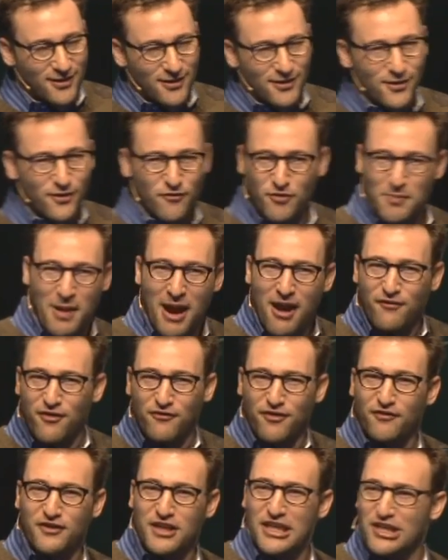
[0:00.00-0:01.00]
You've been married for
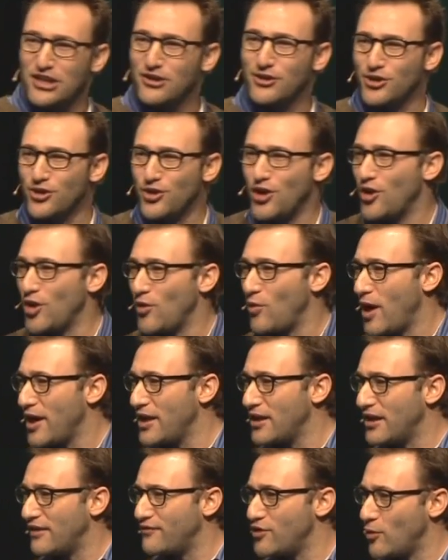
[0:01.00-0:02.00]
15 years and you don't know why you
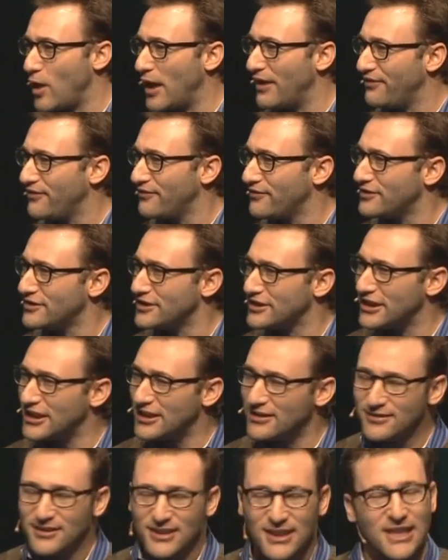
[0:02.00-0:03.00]
love your wife, you
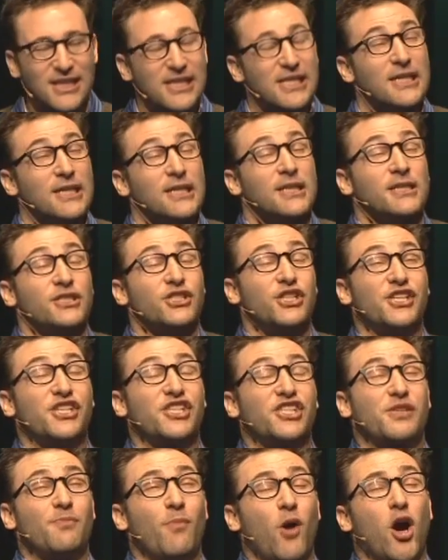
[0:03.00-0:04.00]
know? She's
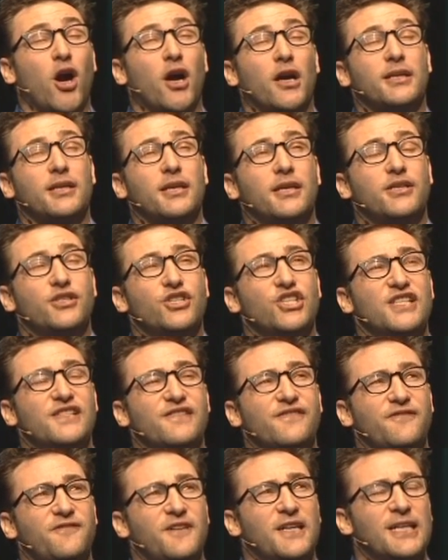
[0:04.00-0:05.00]
smart, she's
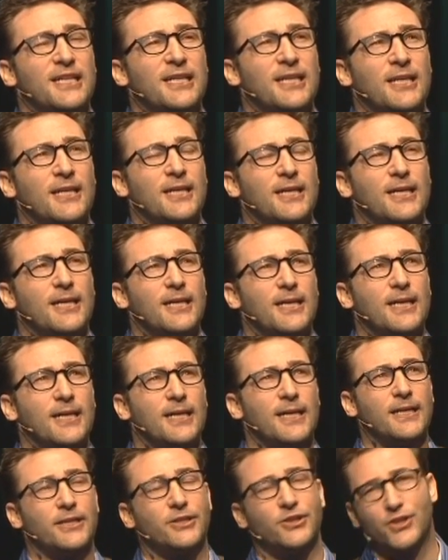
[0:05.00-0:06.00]
fun,
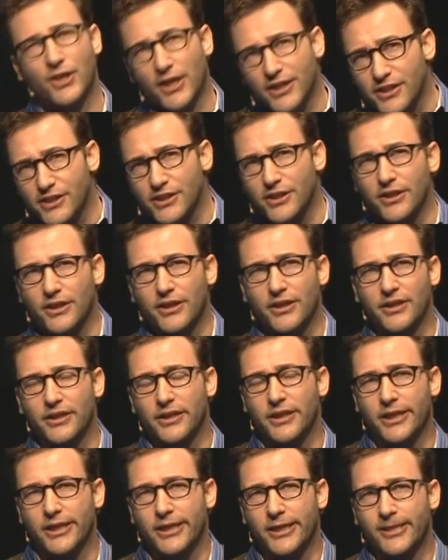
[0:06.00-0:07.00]
I can trust her,
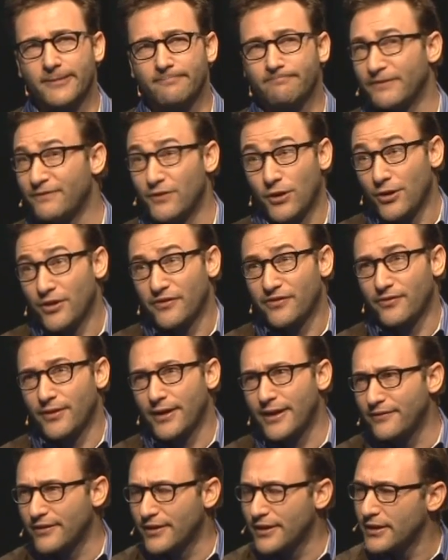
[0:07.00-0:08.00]
I've known her
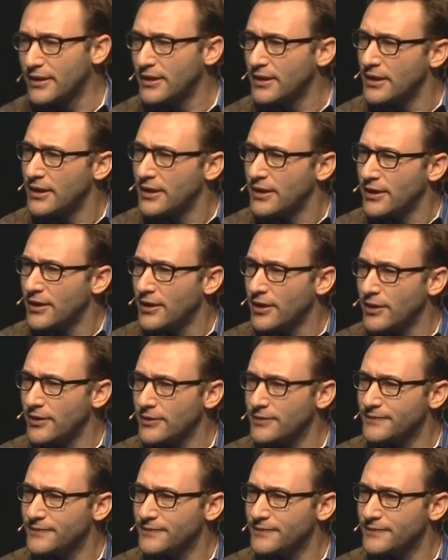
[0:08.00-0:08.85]
forever, you know?